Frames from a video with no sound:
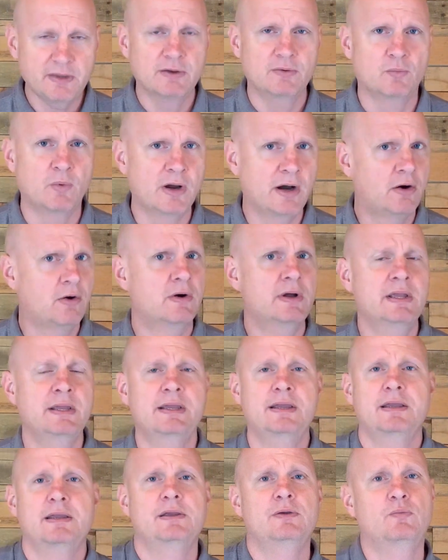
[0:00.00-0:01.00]
Well,
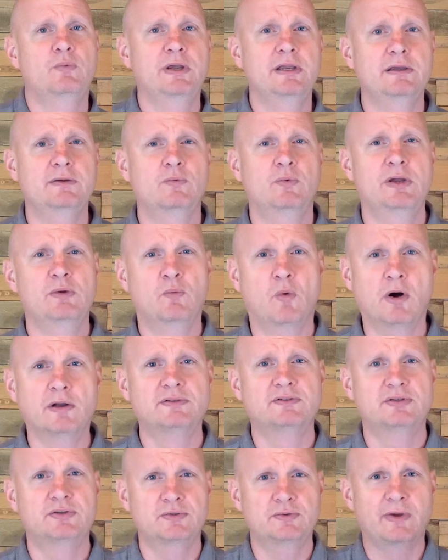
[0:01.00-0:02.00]
we
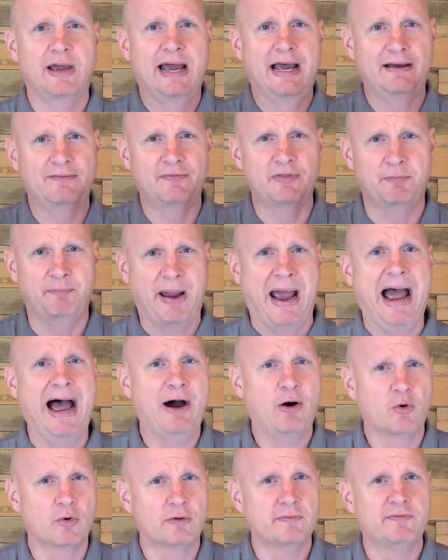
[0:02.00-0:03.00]
want to have the
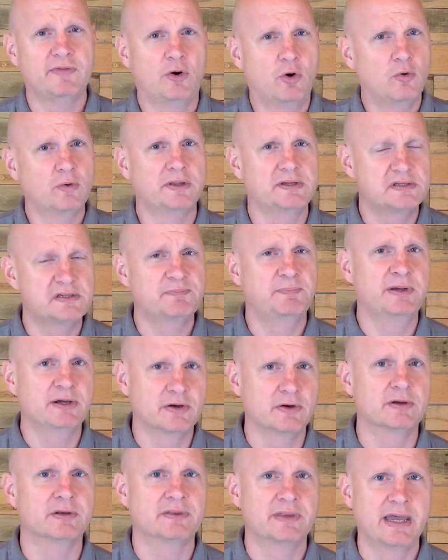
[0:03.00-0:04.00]
power of the Holy
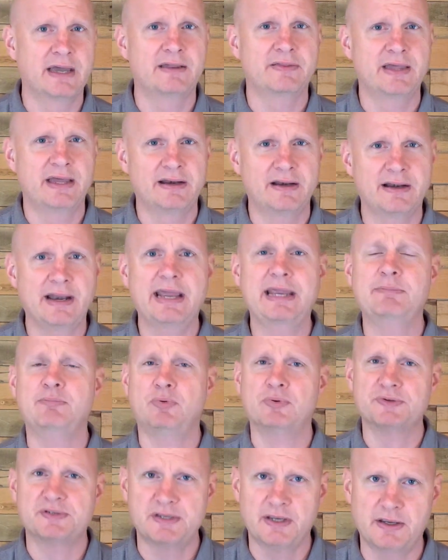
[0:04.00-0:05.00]
Spirit that
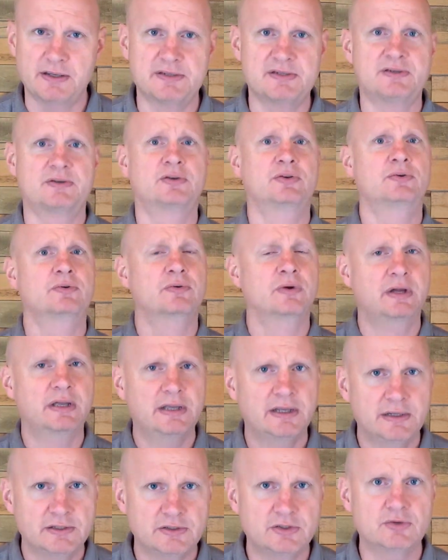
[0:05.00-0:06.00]
enables us to
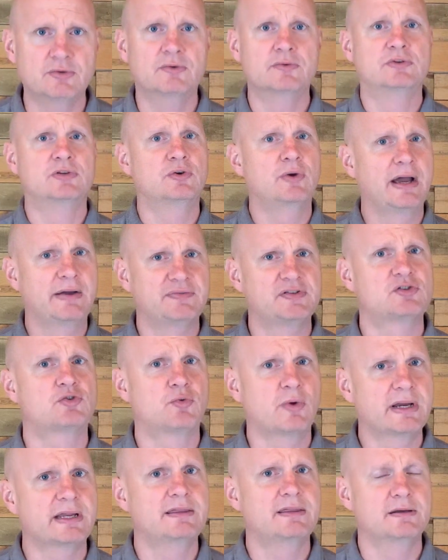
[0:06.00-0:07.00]
have
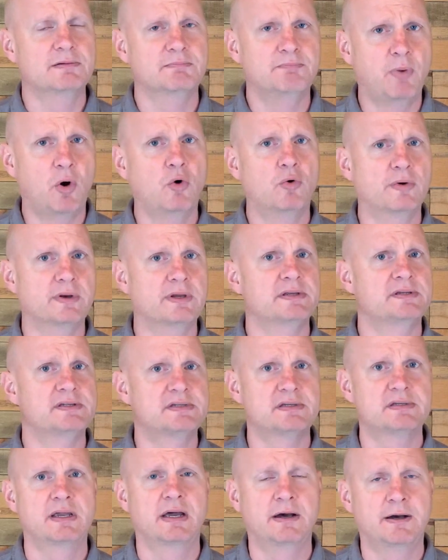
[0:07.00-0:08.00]
strength and
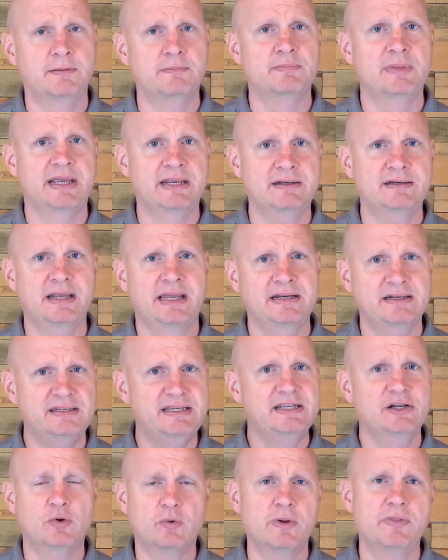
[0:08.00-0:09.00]
boldness and
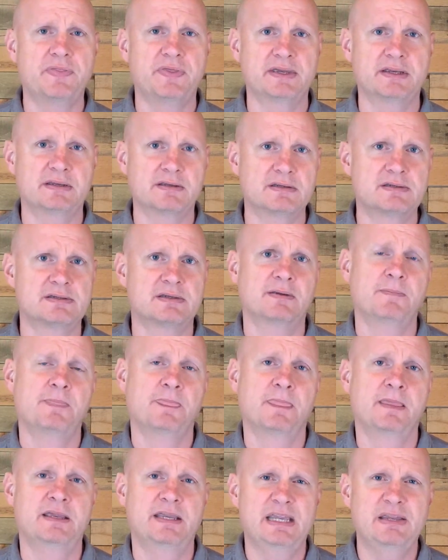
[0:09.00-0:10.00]
deal with things,
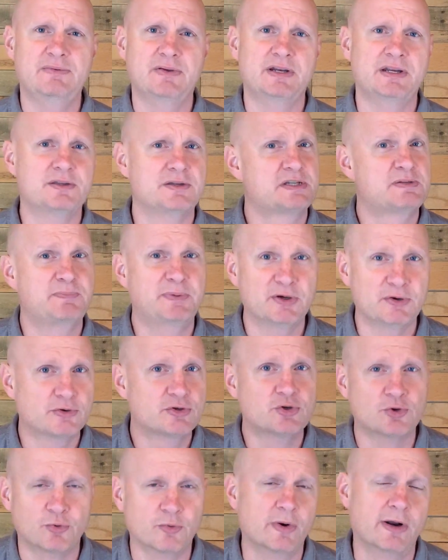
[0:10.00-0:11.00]
even in the
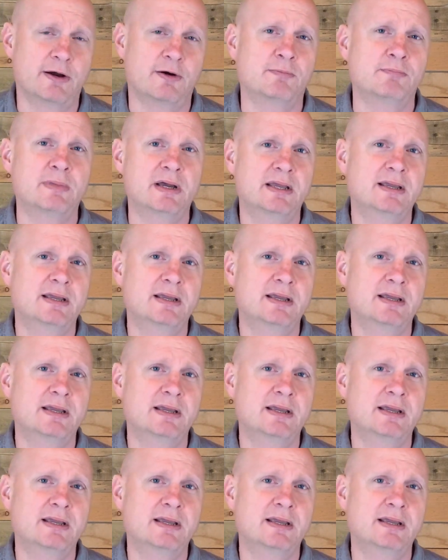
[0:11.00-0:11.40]
spiritual realm.